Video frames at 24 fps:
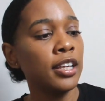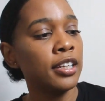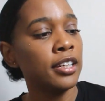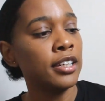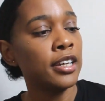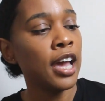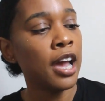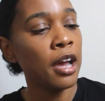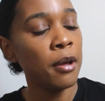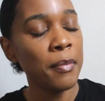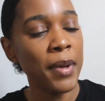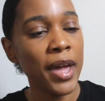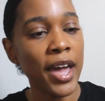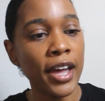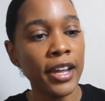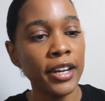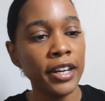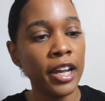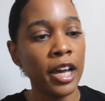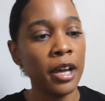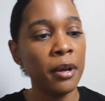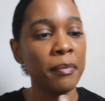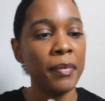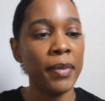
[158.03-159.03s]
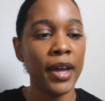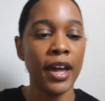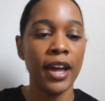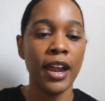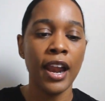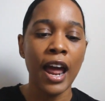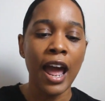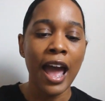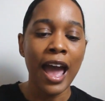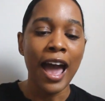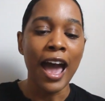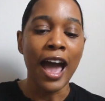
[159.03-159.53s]
not bad, not
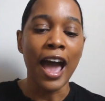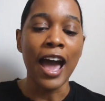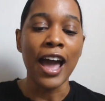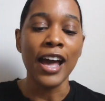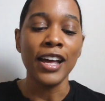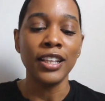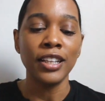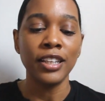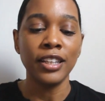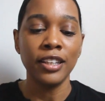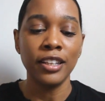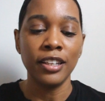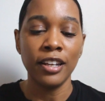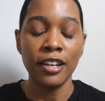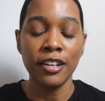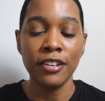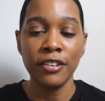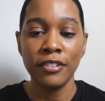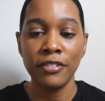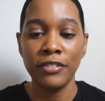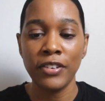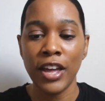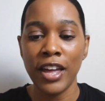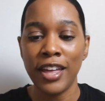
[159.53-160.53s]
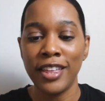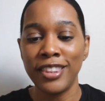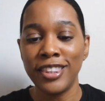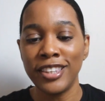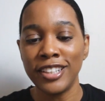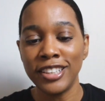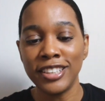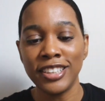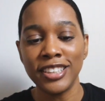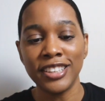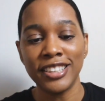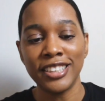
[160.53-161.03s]
bad. I love
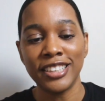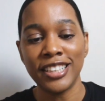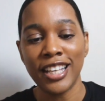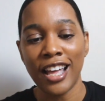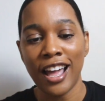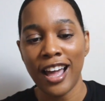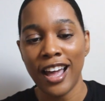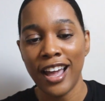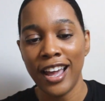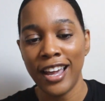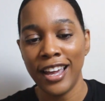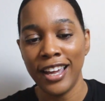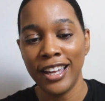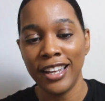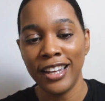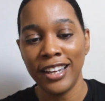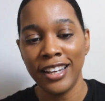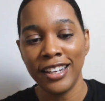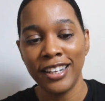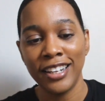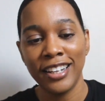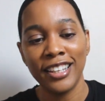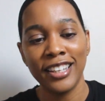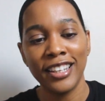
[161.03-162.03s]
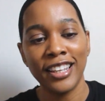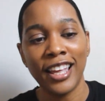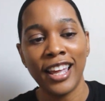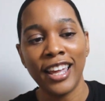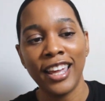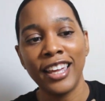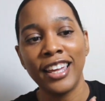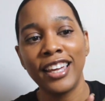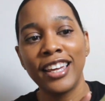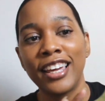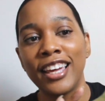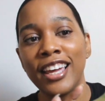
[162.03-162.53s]
the design.
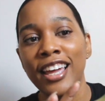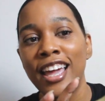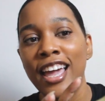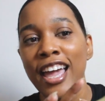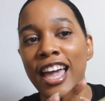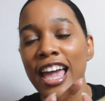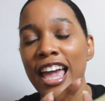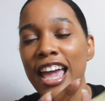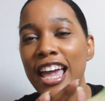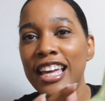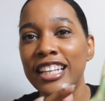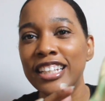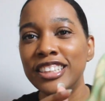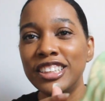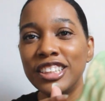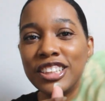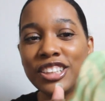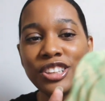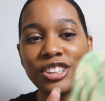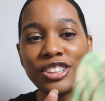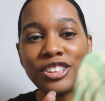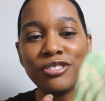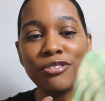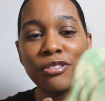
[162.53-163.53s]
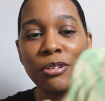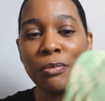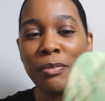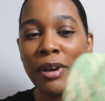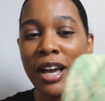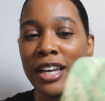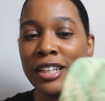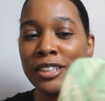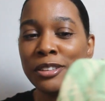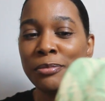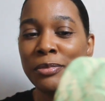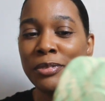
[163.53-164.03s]
Like, it just
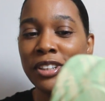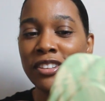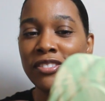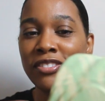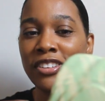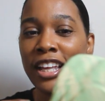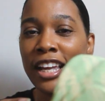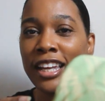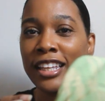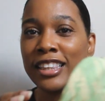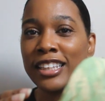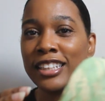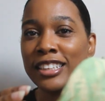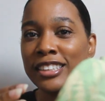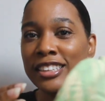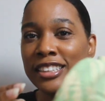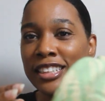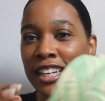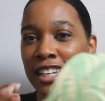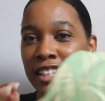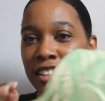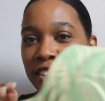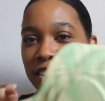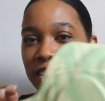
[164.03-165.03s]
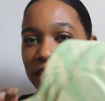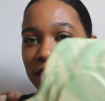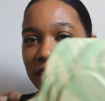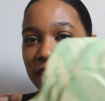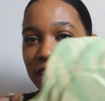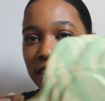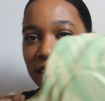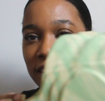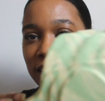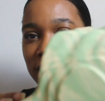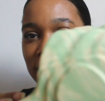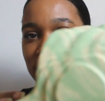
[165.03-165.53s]
reminds me of like the
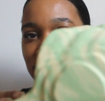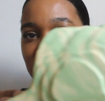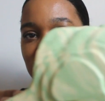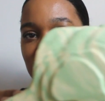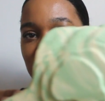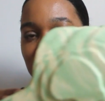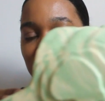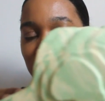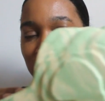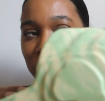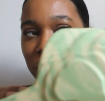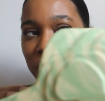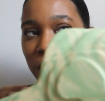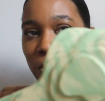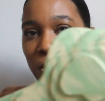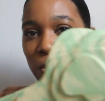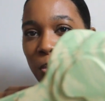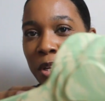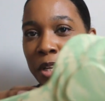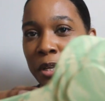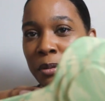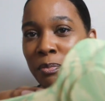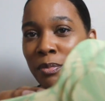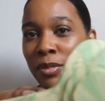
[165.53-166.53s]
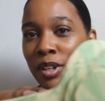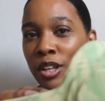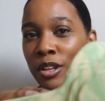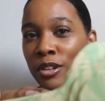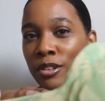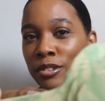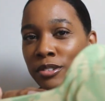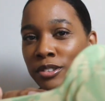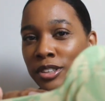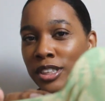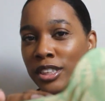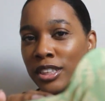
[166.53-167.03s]
desert, like when the wind
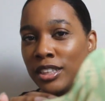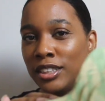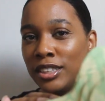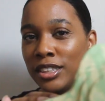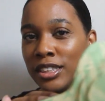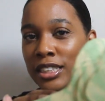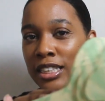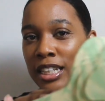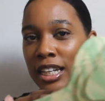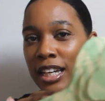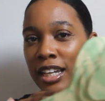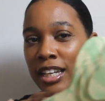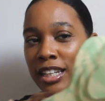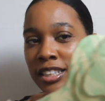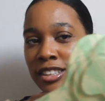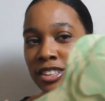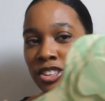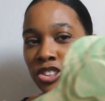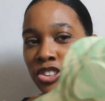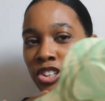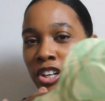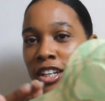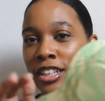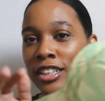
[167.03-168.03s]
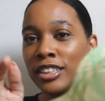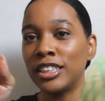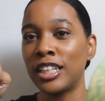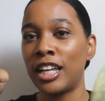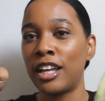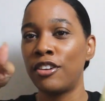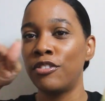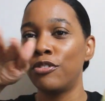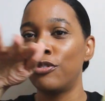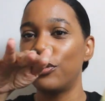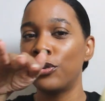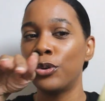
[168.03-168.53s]
blows and the sand starts
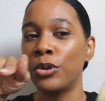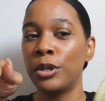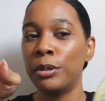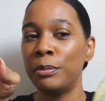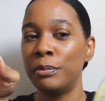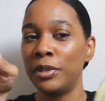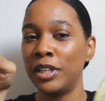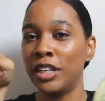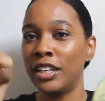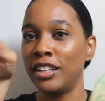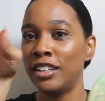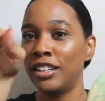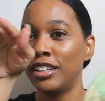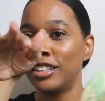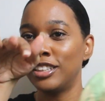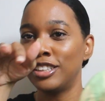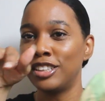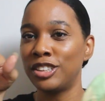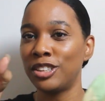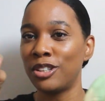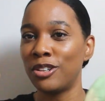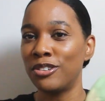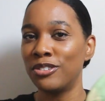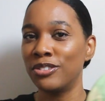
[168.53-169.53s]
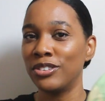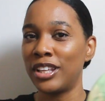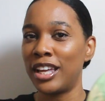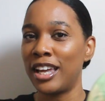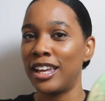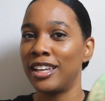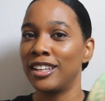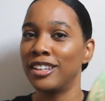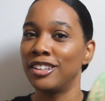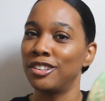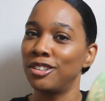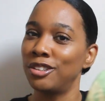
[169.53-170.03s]
like forming its own
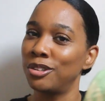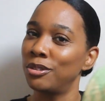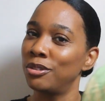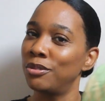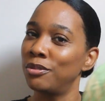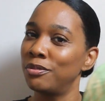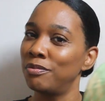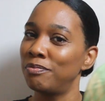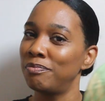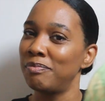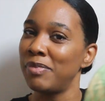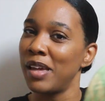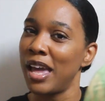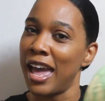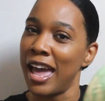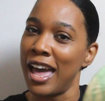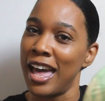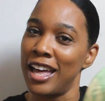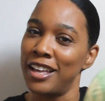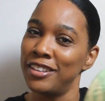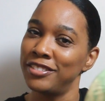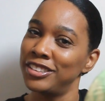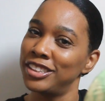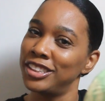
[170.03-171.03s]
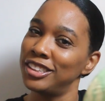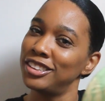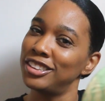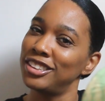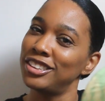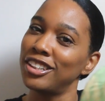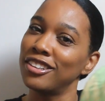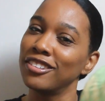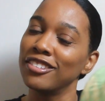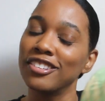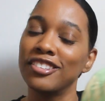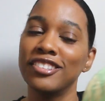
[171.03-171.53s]
like little paths and
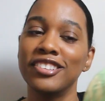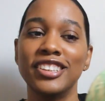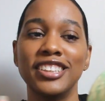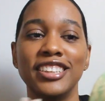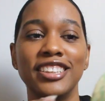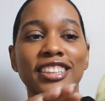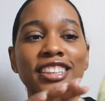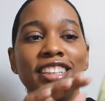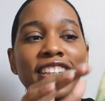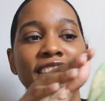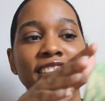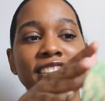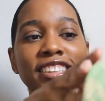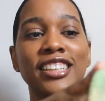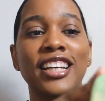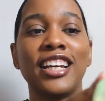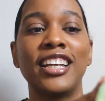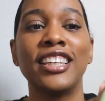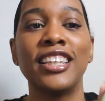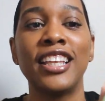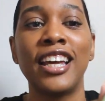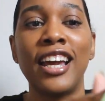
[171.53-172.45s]
circles and things like